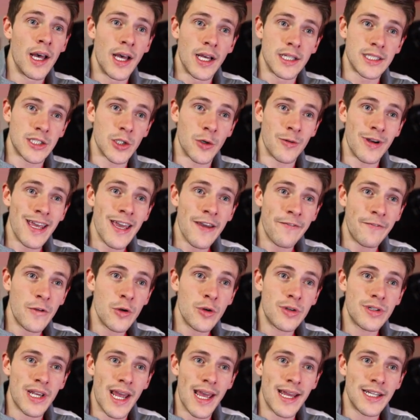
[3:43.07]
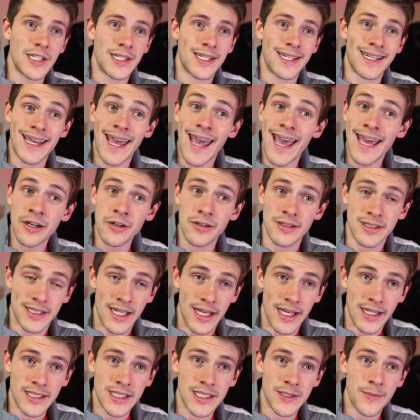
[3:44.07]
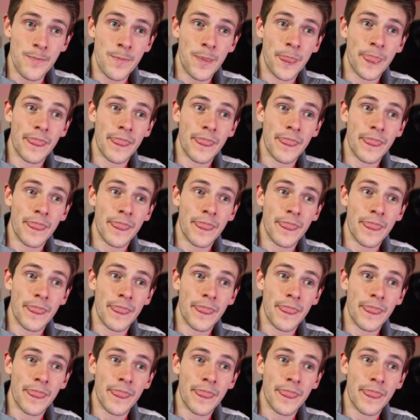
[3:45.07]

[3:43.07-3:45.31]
So if you change it to candlesticks,